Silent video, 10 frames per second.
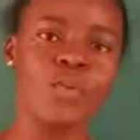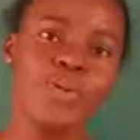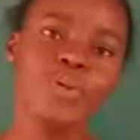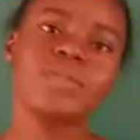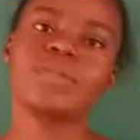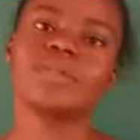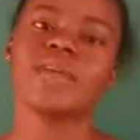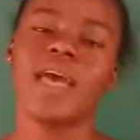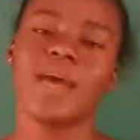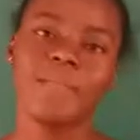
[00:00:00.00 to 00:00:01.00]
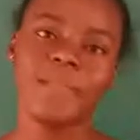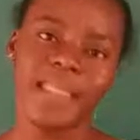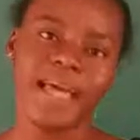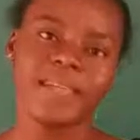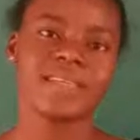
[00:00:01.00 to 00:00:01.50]
Put a
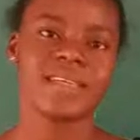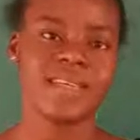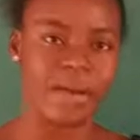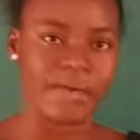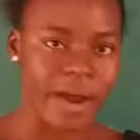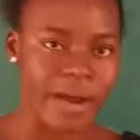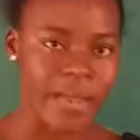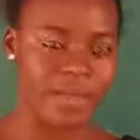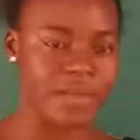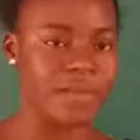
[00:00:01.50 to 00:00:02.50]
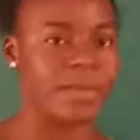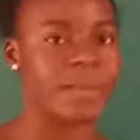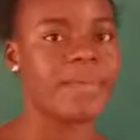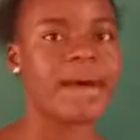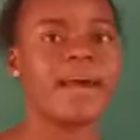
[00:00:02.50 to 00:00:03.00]
plant in a
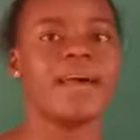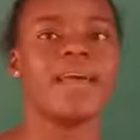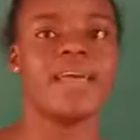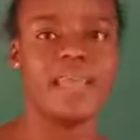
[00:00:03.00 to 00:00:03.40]
rubber